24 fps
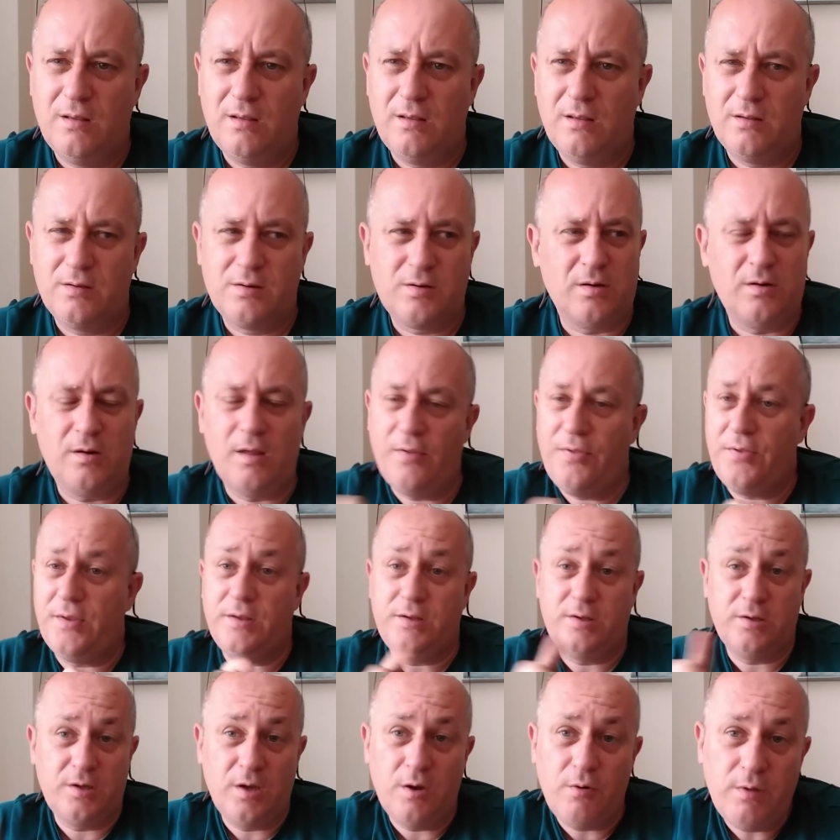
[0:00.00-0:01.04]
It's got nothing
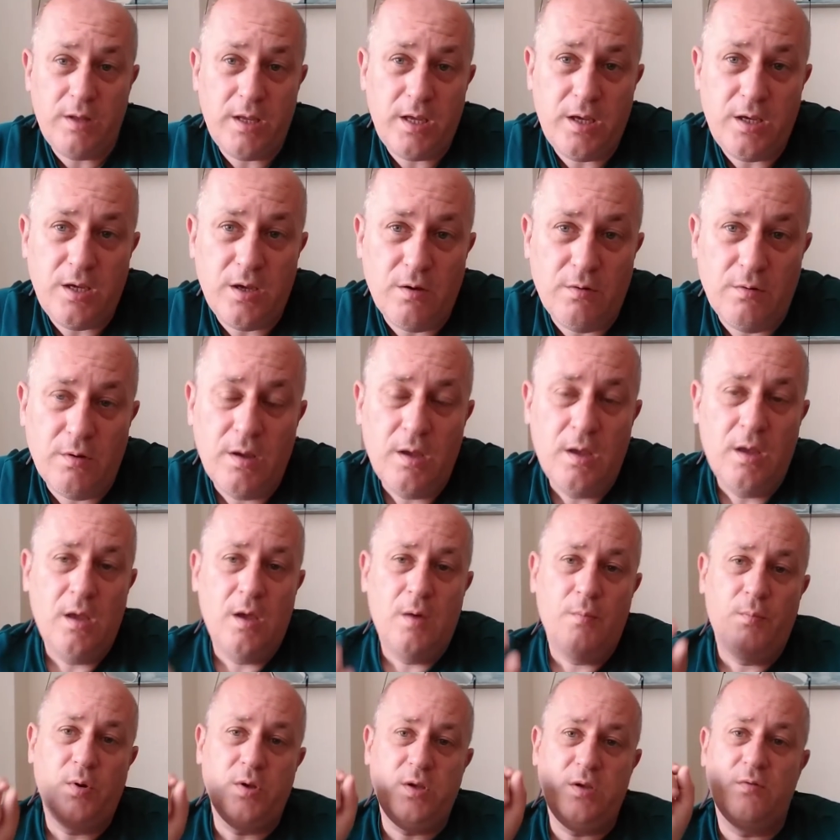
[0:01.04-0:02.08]
to do with the EU,
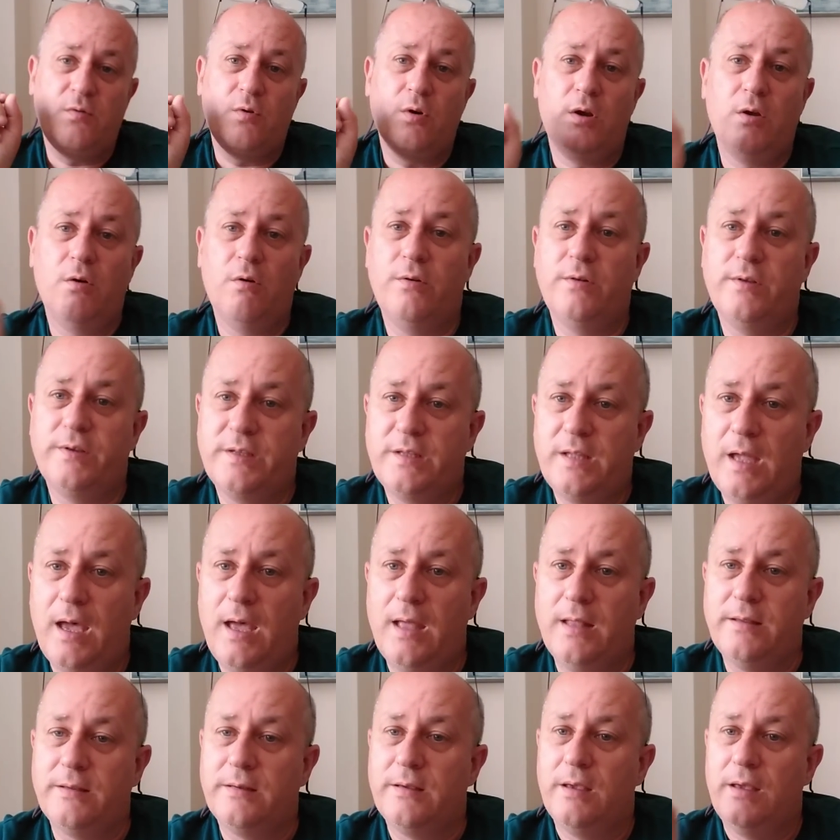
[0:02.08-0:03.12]
but you've got to
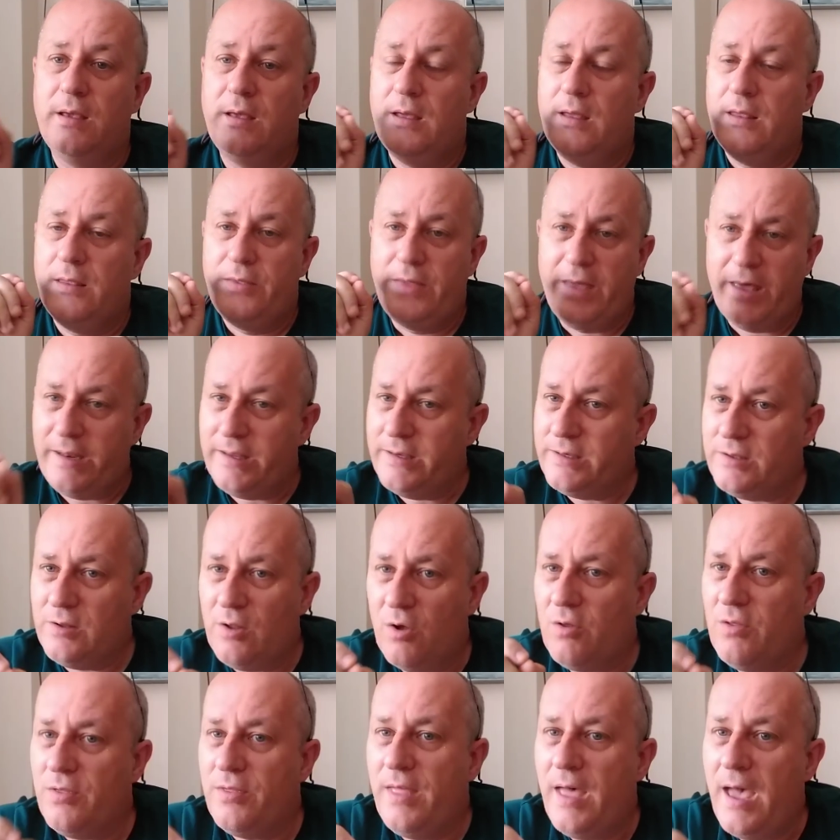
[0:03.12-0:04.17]
understand that is
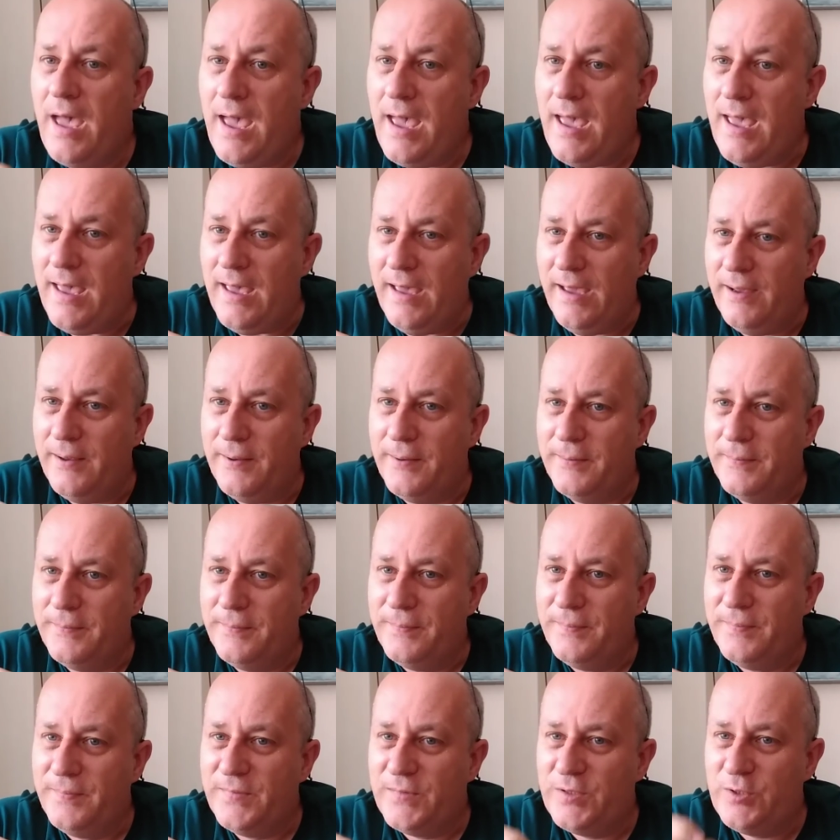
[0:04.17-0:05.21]
not there
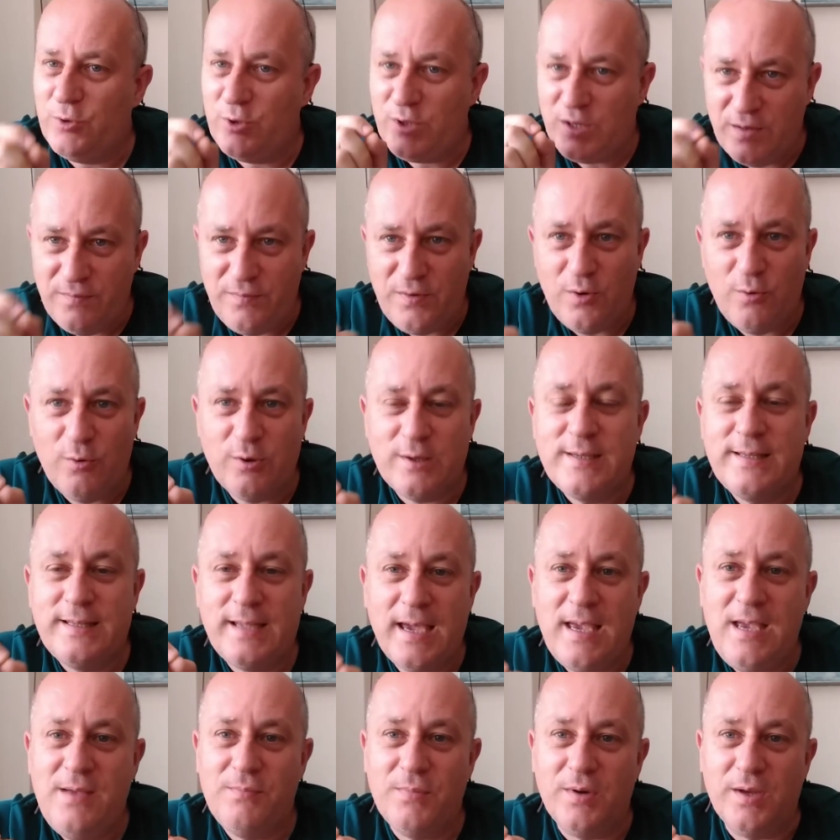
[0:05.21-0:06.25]
to give you a
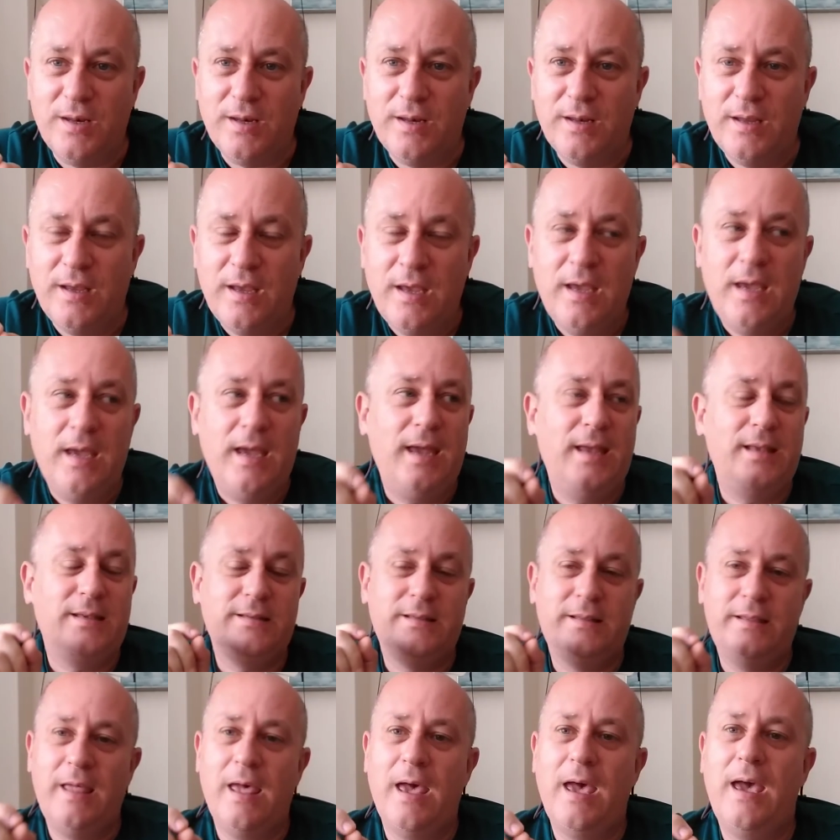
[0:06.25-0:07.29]
statement. It's
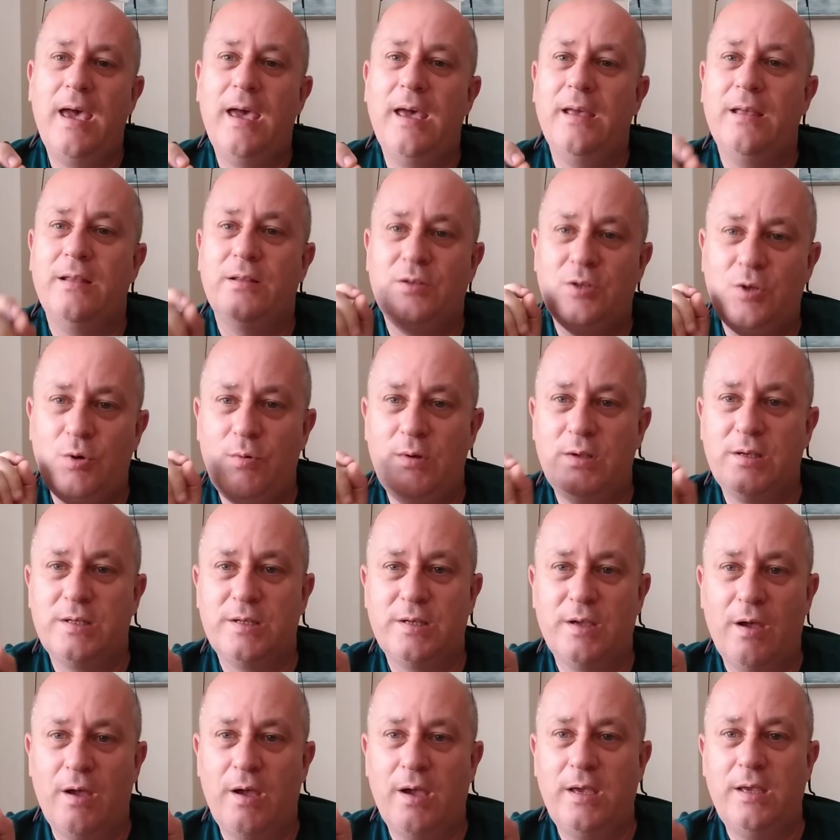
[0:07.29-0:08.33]
there to
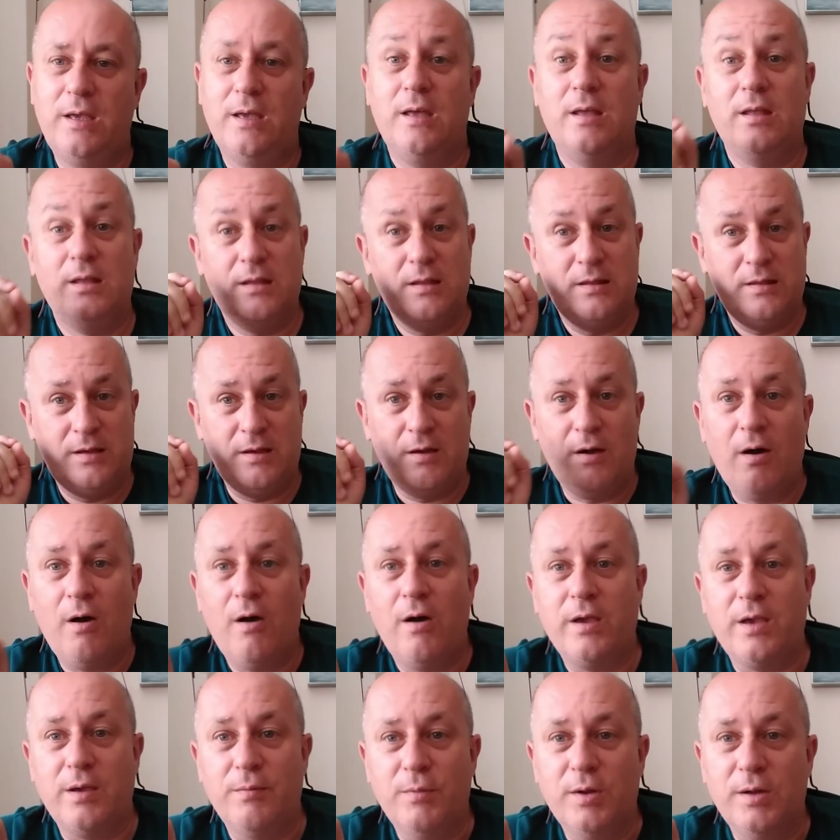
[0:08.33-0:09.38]
incite the
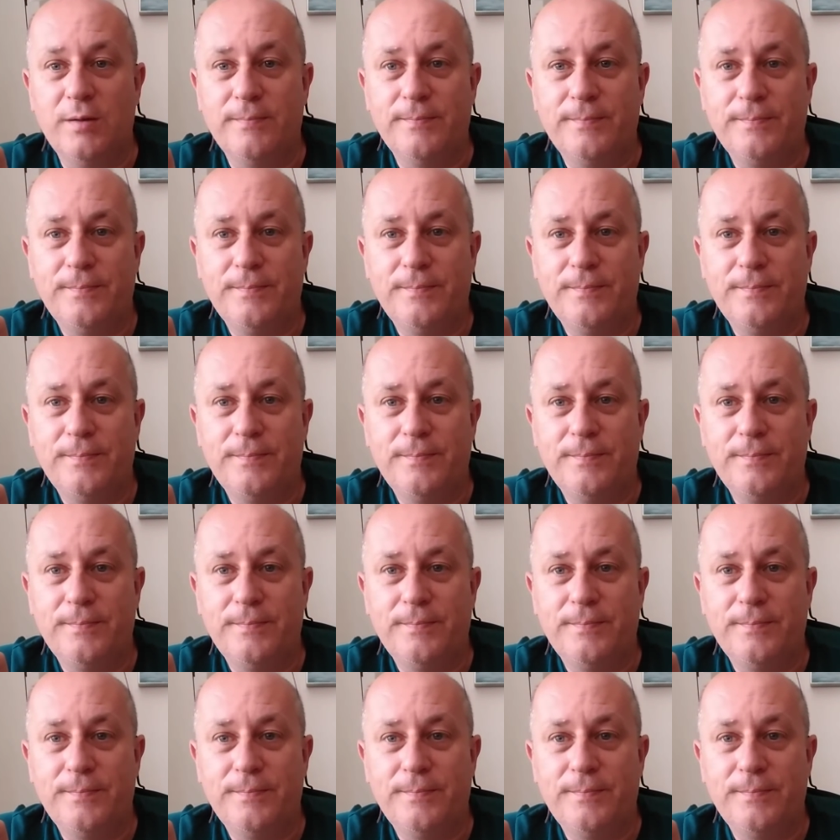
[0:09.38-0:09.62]
argument.